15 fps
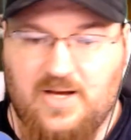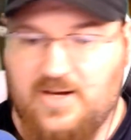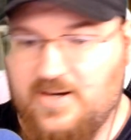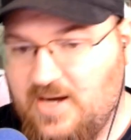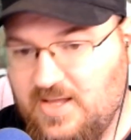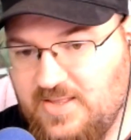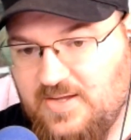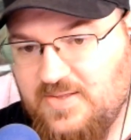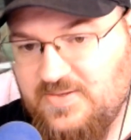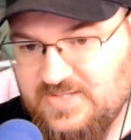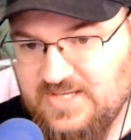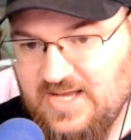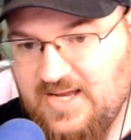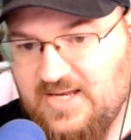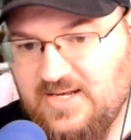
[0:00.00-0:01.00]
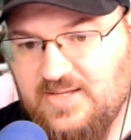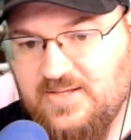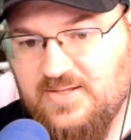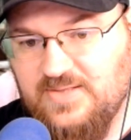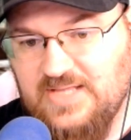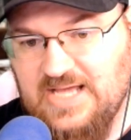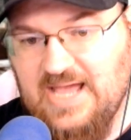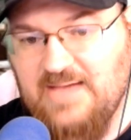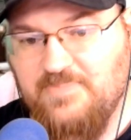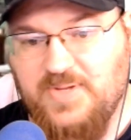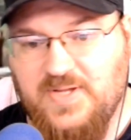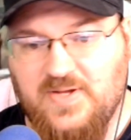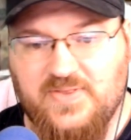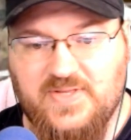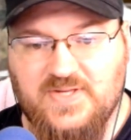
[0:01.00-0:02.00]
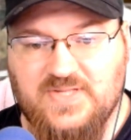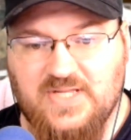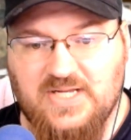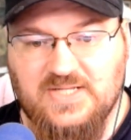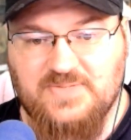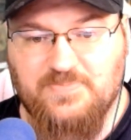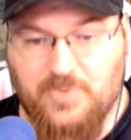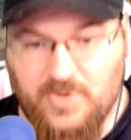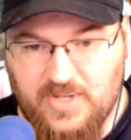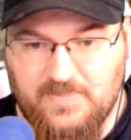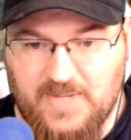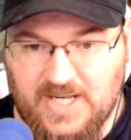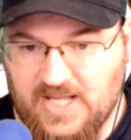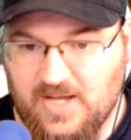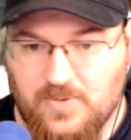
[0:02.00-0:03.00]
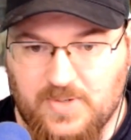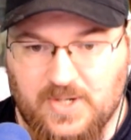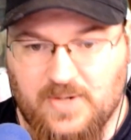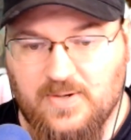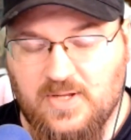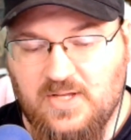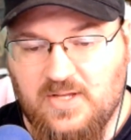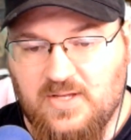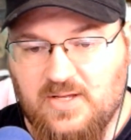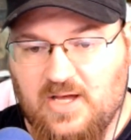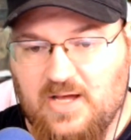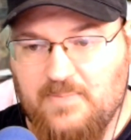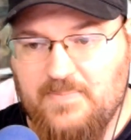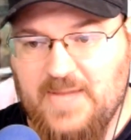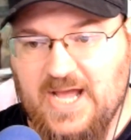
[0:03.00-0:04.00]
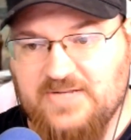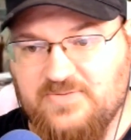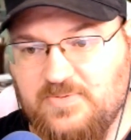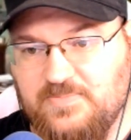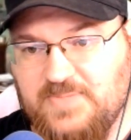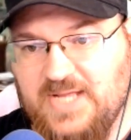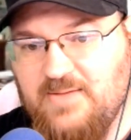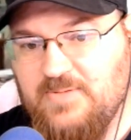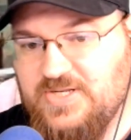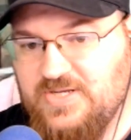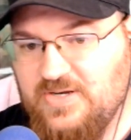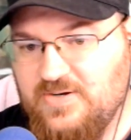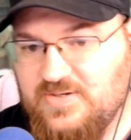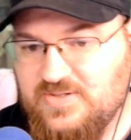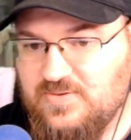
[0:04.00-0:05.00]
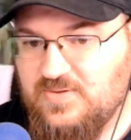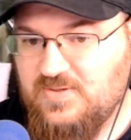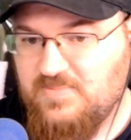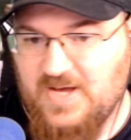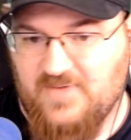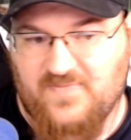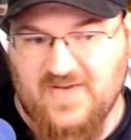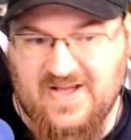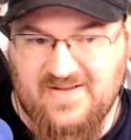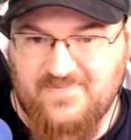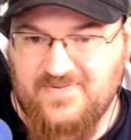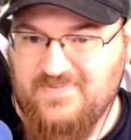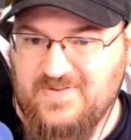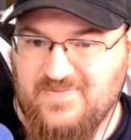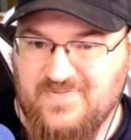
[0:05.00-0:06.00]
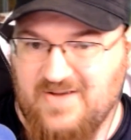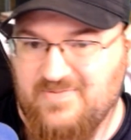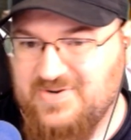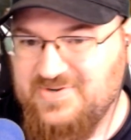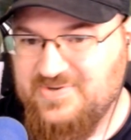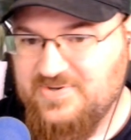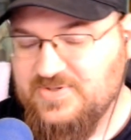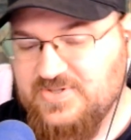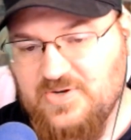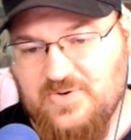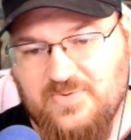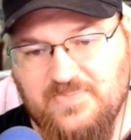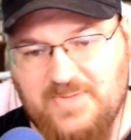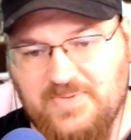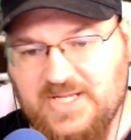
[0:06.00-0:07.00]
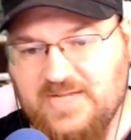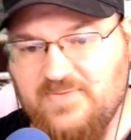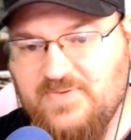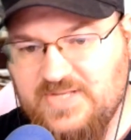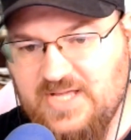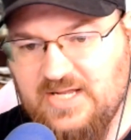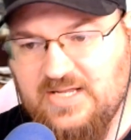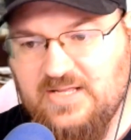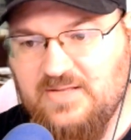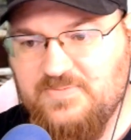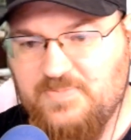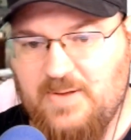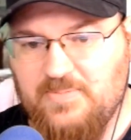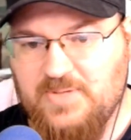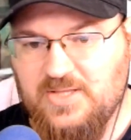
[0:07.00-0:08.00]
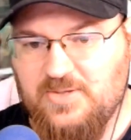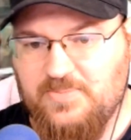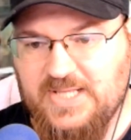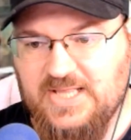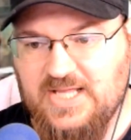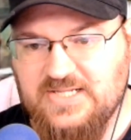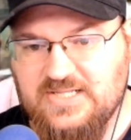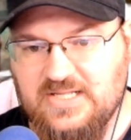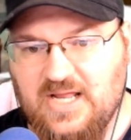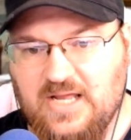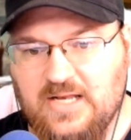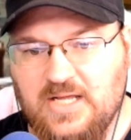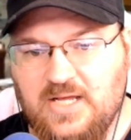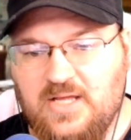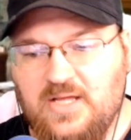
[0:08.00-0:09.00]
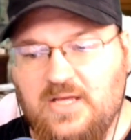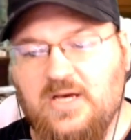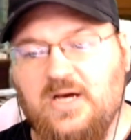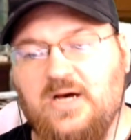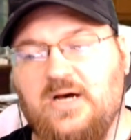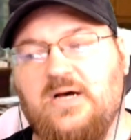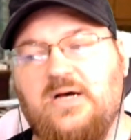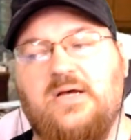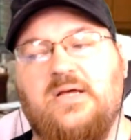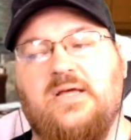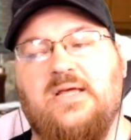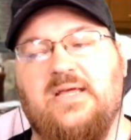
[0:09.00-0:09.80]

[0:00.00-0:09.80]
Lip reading: On the other side, the AP on this thing is pretty mediocre. Maximum damage here is only about 5,500 or so, maybe give or take. It's probably a little bit less than that.